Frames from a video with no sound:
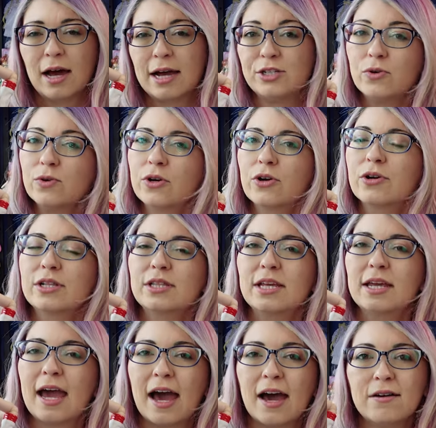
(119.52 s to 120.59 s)
I don't currently
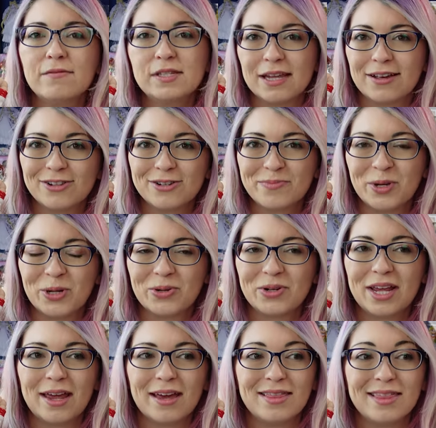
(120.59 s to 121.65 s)
have Sailor Moon,
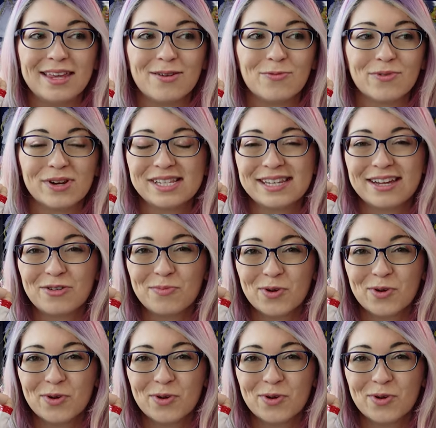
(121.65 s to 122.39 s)
and the resale